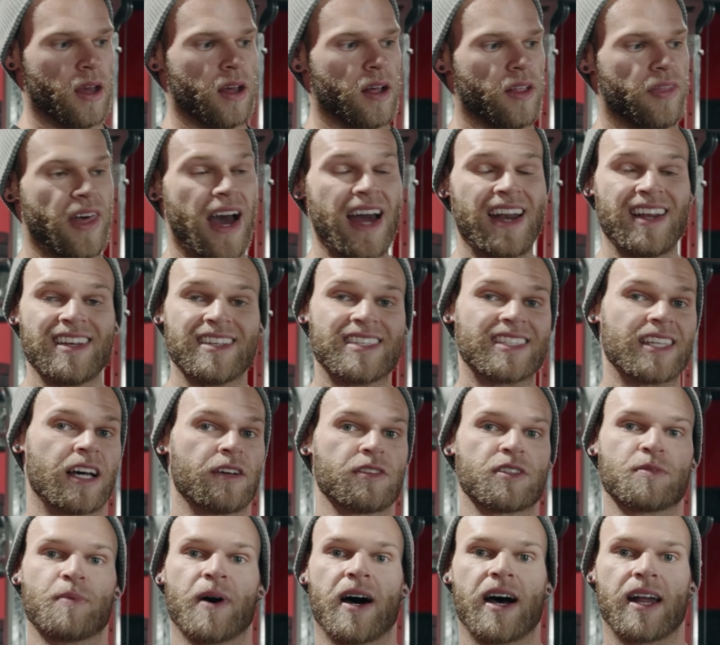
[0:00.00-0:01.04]
that is
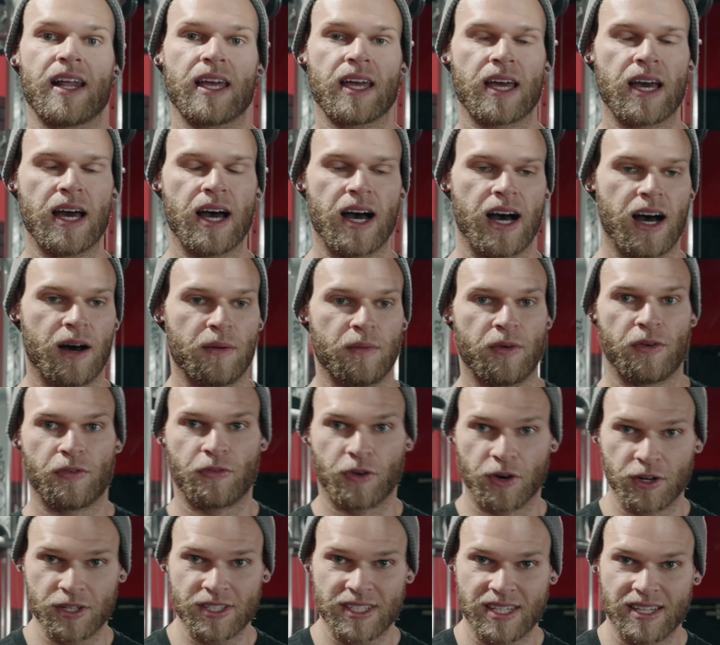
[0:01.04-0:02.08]
self-spotting,
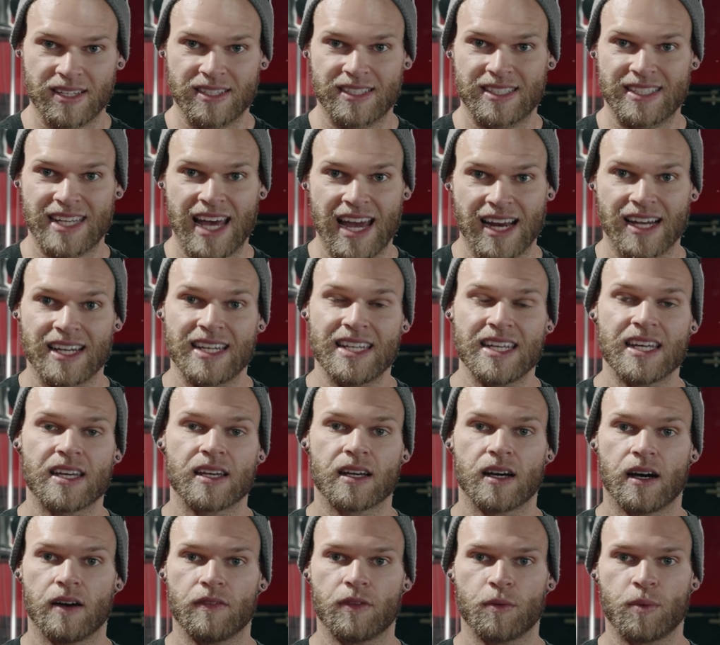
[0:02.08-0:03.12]
first technique
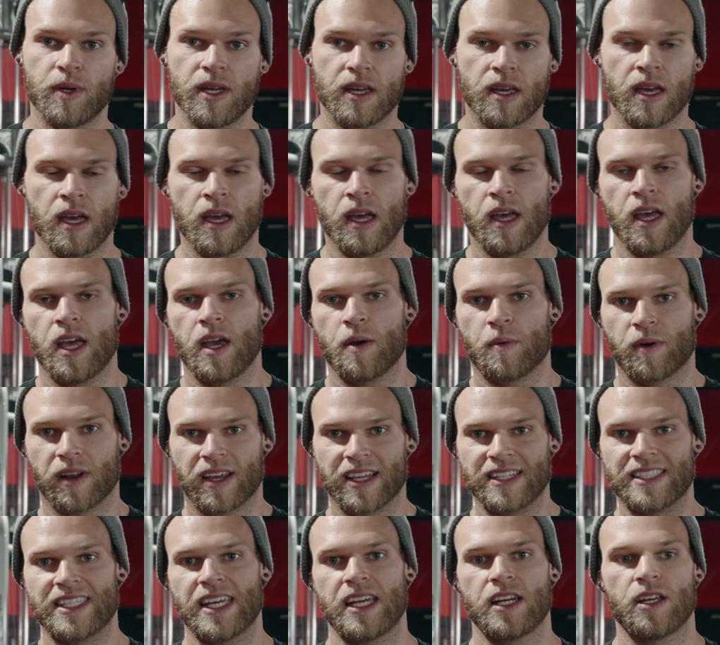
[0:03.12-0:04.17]
of the week, and we're gonna
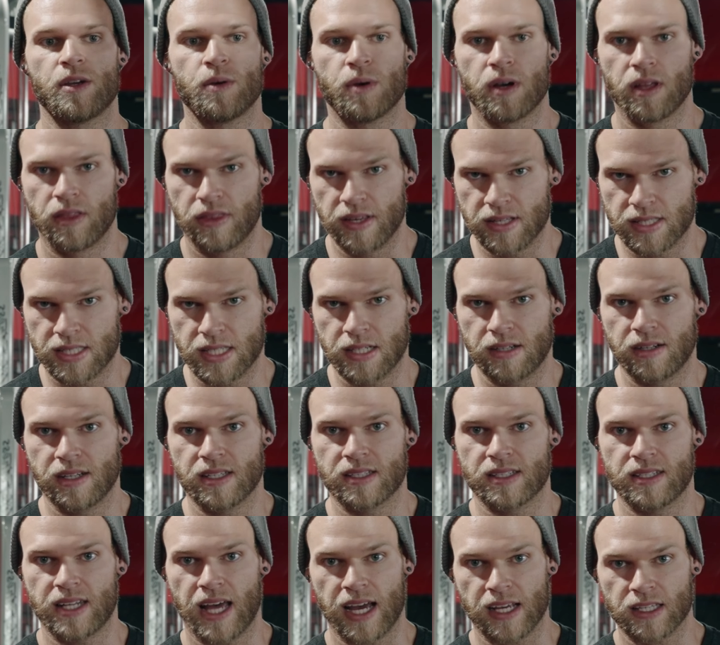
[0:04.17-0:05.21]
continue this
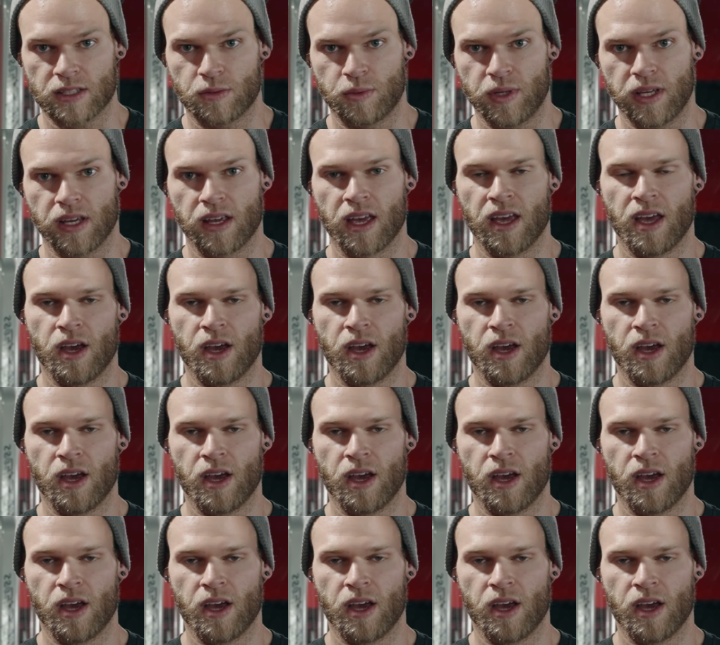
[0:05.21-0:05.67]
series next week